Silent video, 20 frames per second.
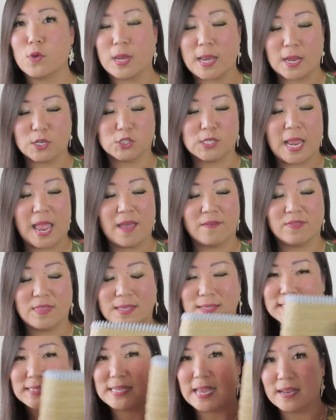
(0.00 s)
you can actually have
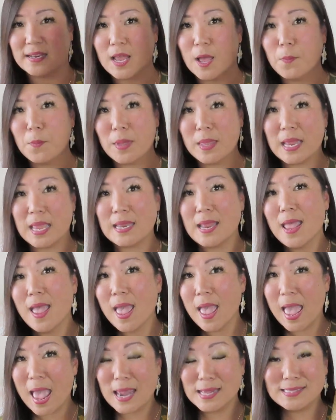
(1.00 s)
things stand up in it.
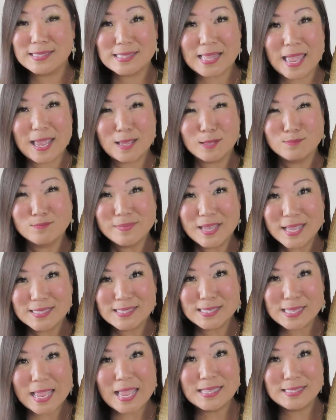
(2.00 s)
And it's like,
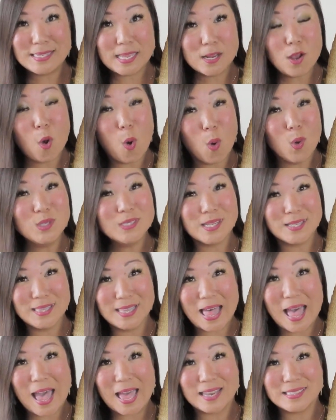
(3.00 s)
it's, it's gonna hold a
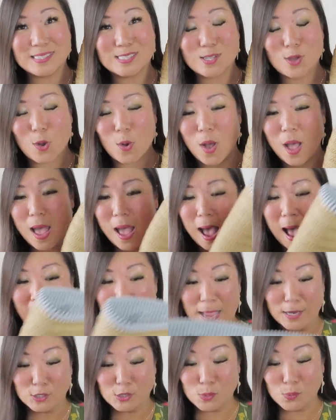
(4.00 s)
lot. So
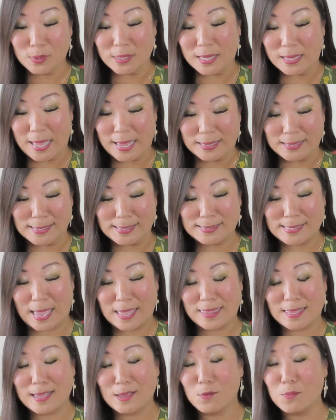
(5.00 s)
I actually really like this.
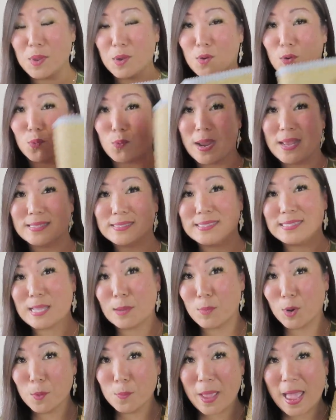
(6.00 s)
I think it'd be a great
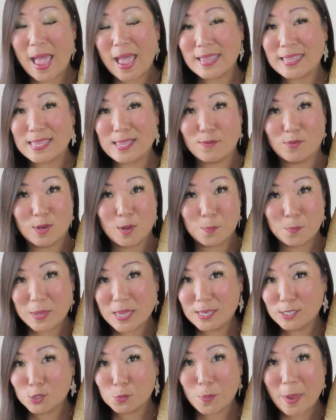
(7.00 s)
summer bag, even a
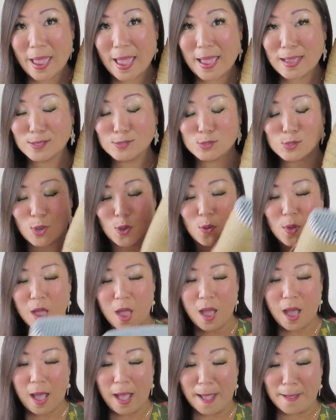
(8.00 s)
beach bag. So
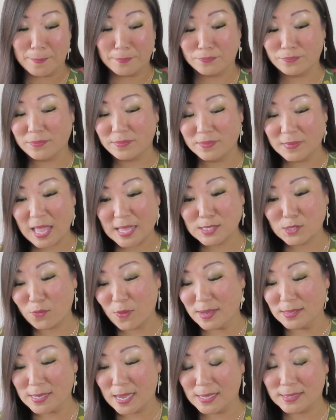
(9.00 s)
um, that's
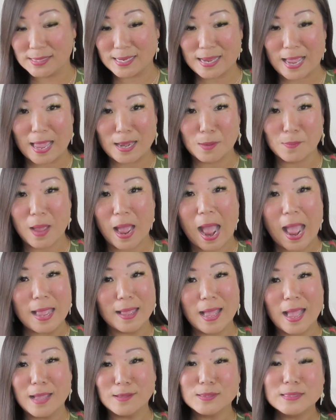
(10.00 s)
fantastic item.
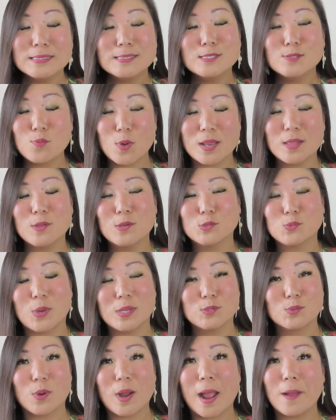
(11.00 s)
I This is one of those
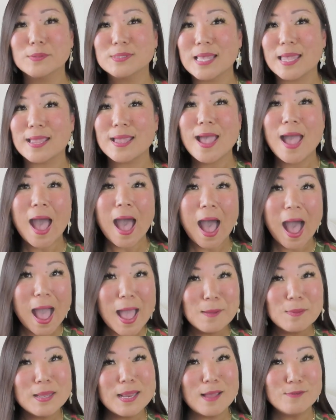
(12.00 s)
ones where I was like,
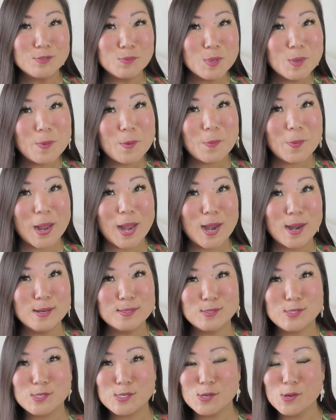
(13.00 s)
I'm going to have to be
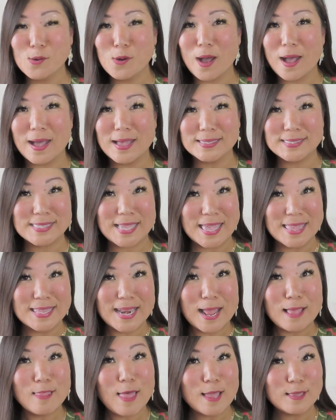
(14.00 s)
prepared to uh, say
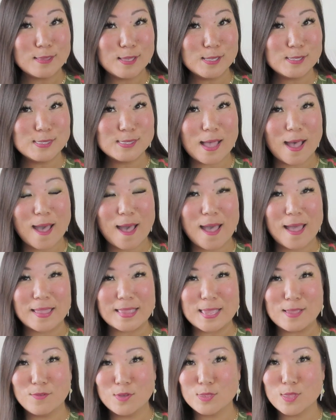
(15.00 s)
that I like this, uh,
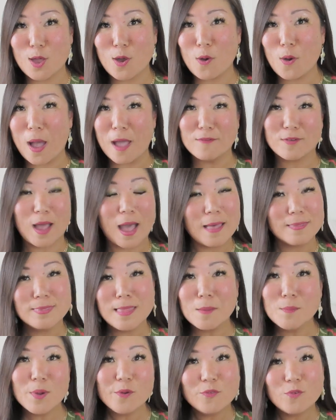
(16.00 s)
even though I've gotten
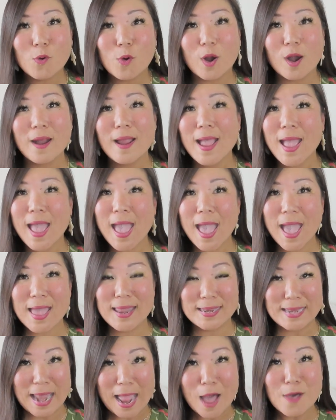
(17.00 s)
them before.
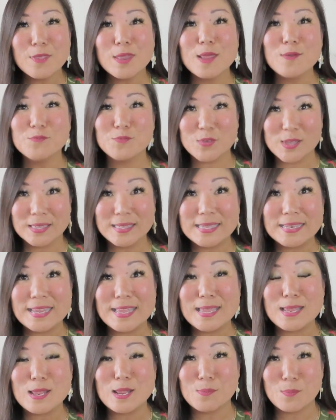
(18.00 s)
And now that I'm feeling
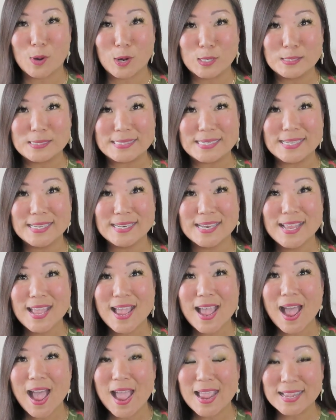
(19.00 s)
it in person,
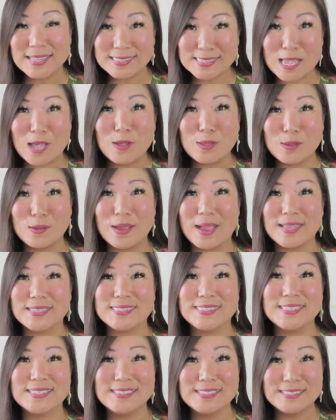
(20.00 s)
I can tell you
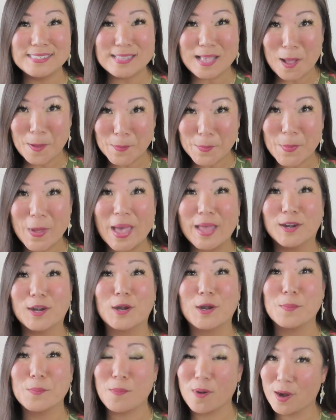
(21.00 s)
guys, this is a
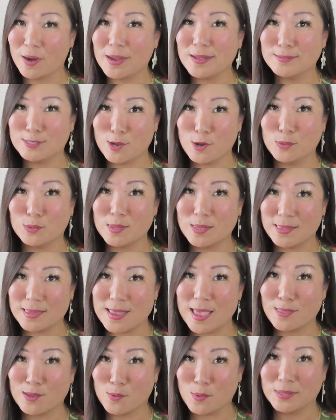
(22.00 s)
better market tote than
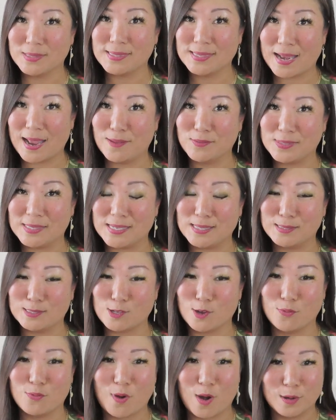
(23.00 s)
the other ones that I've seen
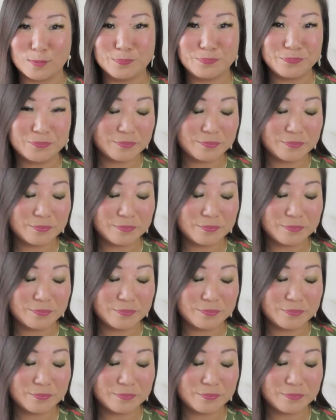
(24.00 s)
so far.